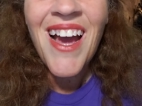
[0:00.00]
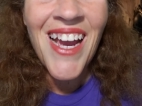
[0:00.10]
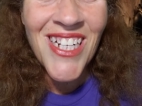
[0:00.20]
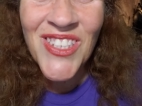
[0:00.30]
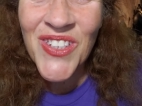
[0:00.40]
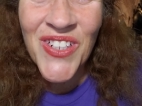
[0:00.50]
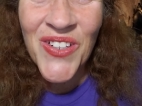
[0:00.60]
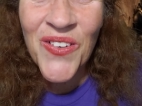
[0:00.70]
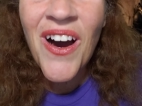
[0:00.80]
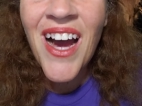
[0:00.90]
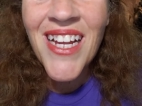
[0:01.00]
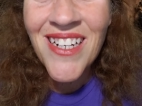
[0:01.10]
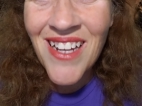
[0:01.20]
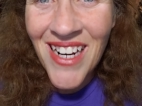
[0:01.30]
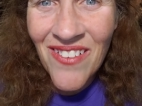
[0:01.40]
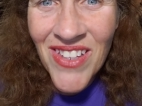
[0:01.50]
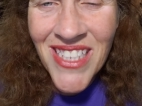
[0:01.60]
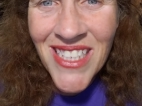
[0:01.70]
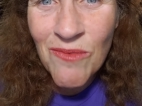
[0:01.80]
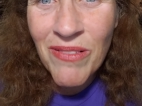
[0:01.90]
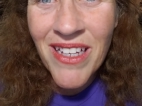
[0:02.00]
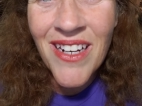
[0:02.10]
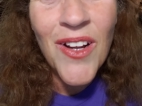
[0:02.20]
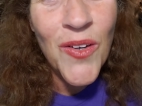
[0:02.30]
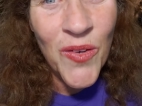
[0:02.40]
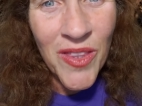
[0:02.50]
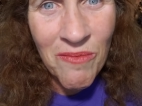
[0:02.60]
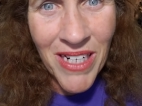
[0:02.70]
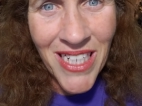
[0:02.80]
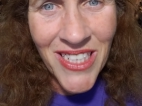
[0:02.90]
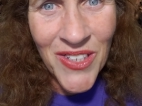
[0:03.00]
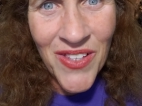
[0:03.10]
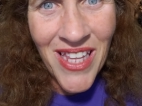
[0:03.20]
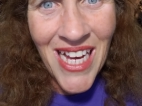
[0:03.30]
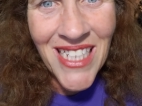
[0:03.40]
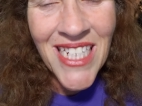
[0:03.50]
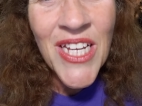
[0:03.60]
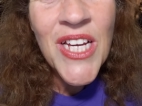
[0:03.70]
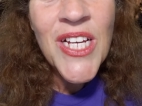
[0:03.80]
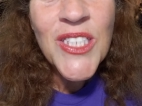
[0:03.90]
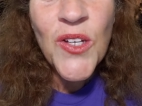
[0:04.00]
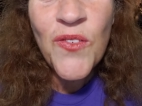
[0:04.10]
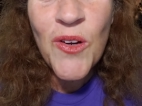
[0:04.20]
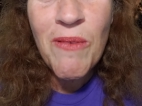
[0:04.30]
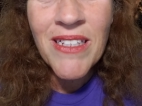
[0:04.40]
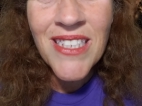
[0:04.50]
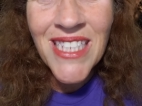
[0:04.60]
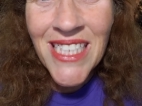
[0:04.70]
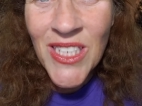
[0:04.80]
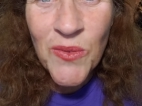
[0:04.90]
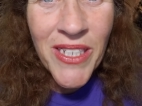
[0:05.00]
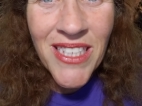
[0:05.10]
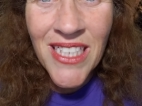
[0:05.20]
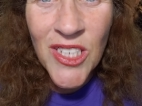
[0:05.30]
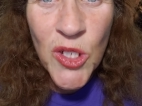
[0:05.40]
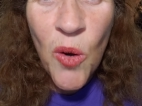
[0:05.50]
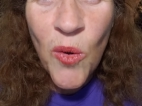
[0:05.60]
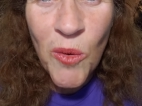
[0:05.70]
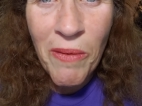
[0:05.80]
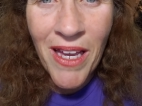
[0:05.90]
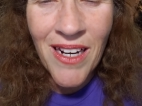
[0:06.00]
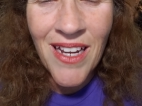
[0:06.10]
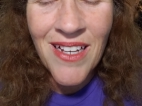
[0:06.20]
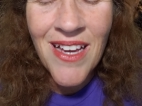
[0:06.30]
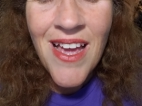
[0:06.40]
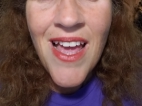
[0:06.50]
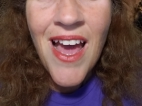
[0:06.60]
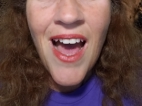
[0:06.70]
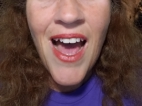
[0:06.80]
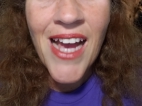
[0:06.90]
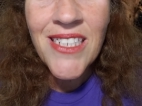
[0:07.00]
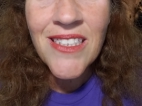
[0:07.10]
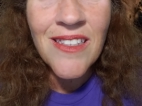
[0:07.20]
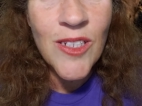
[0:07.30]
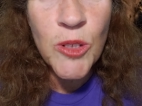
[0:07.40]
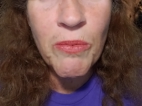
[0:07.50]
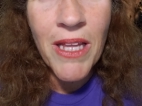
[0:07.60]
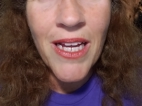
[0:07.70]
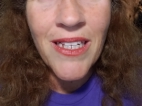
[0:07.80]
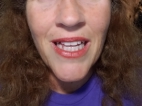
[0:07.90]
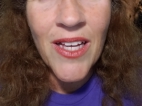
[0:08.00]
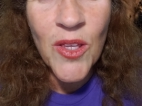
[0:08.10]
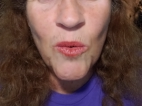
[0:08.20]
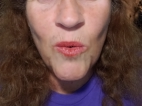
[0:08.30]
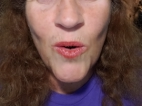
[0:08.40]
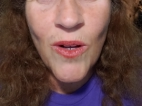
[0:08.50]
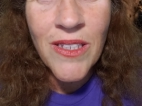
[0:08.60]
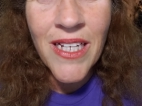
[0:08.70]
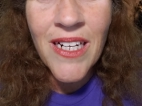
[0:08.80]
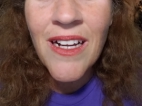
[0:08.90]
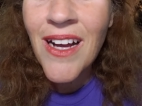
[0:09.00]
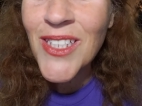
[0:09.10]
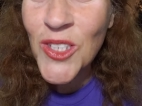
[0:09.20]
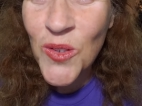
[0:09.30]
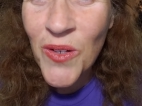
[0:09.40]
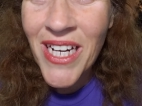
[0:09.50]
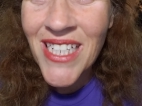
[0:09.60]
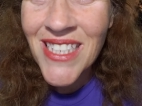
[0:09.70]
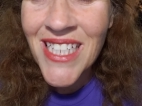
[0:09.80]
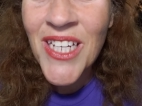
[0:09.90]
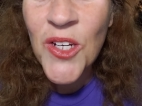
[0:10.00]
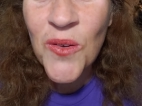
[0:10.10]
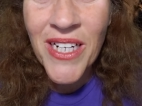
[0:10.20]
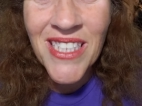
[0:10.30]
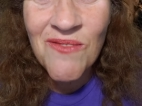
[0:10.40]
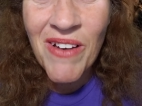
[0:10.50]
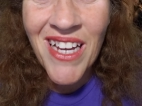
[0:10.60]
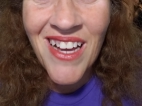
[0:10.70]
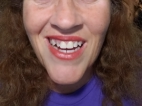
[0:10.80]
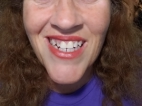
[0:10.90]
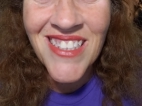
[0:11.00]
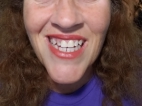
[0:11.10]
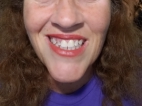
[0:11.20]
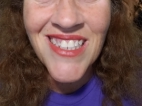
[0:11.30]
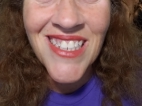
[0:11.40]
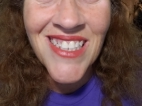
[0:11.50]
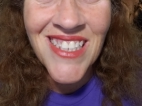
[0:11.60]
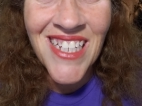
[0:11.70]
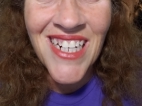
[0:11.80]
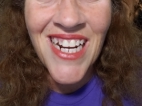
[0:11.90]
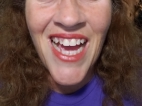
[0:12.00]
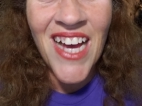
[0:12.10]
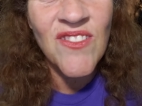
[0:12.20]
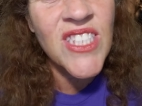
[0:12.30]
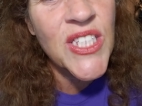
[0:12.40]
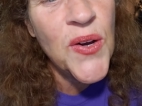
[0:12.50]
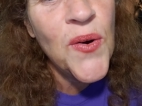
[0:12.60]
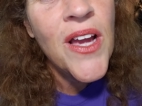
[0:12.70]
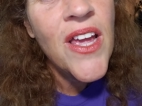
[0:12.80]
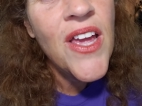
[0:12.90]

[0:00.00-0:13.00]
I assure you, I did not have the discipline nor the money to do that. So, for about six weeks in a total panic, I just looked blindly at the world, and God's grace, He corrected my eyes at 16 and a half. So,